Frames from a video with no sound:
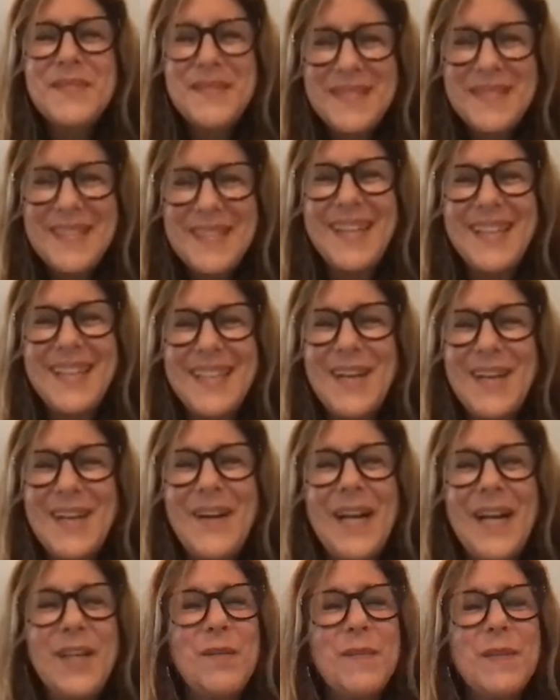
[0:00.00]
I know,
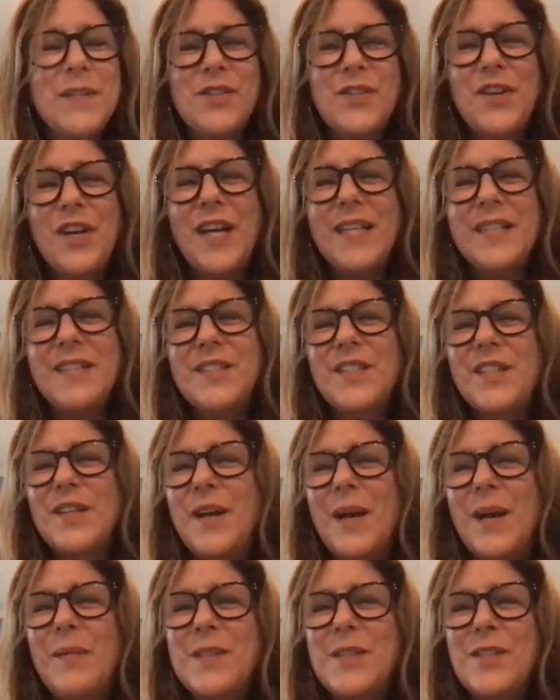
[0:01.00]
I almost cried too.
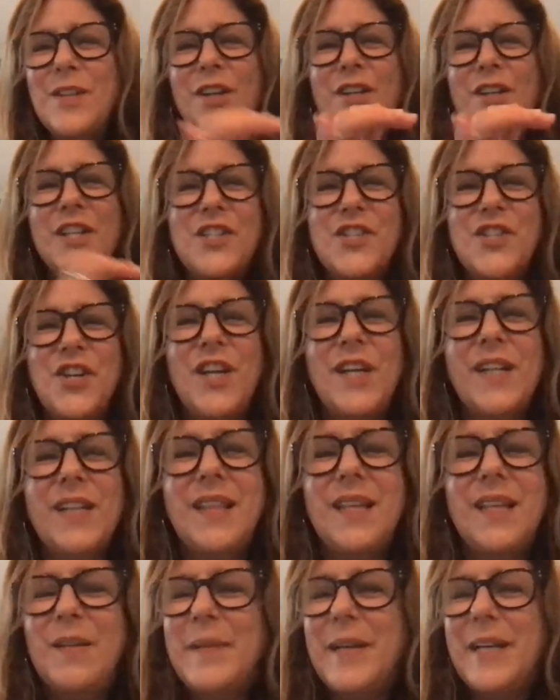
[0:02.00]
I was talking to
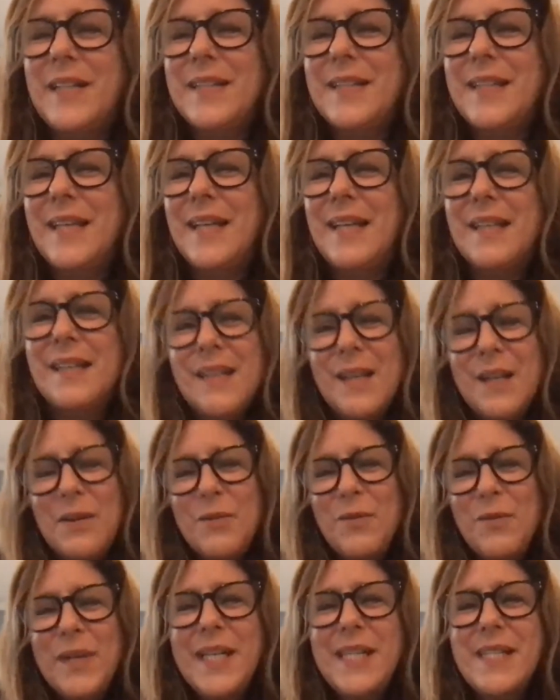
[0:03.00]
Jonathan about that
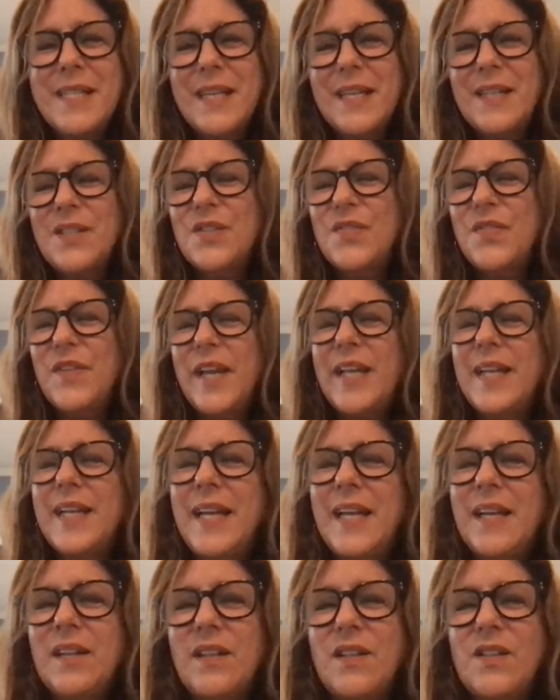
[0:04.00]
when he did his Van
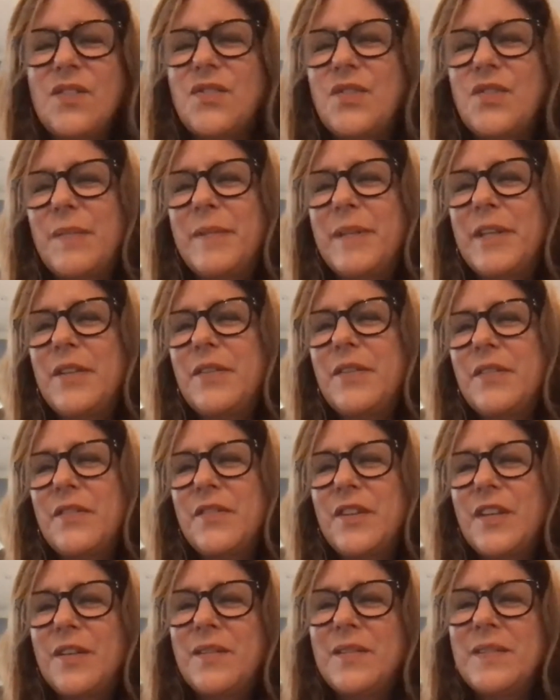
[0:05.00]
Halen tribute
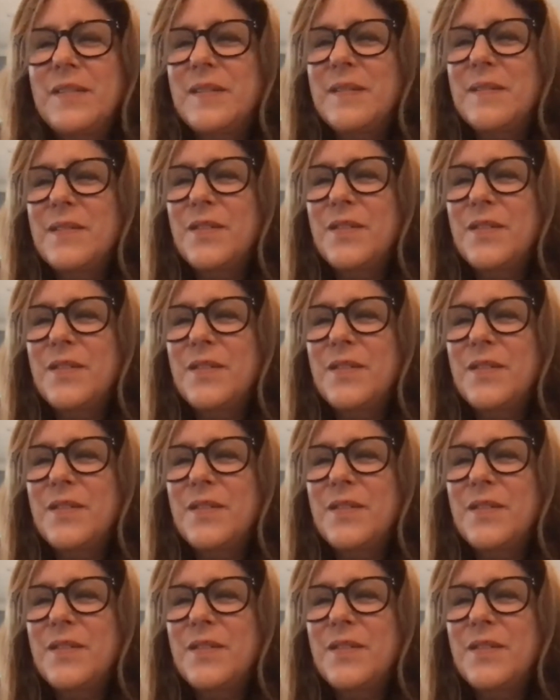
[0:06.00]
too. Yeah. It was very